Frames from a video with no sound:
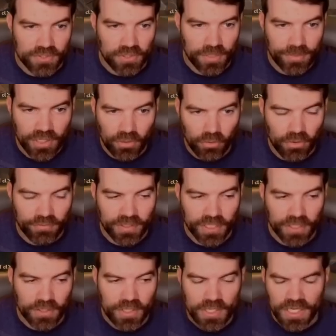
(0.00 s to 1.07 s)
let me go over
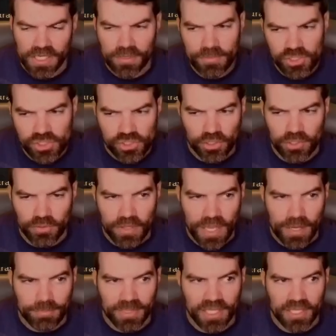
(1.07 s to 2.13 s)
here and let me show you
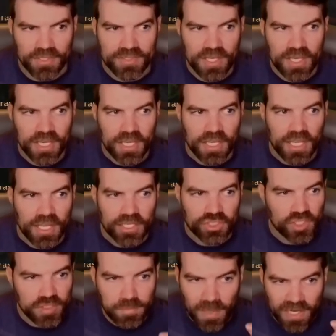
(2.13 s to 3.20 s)
that, because
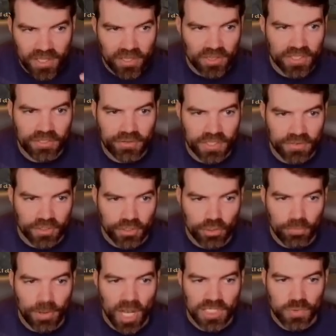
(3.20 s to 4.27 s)
just by clearing the new
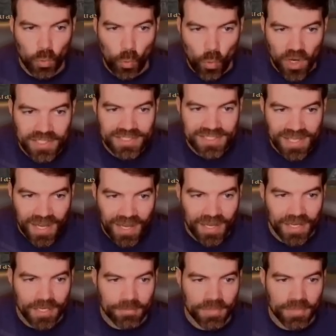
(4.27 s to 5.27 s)
boss one time,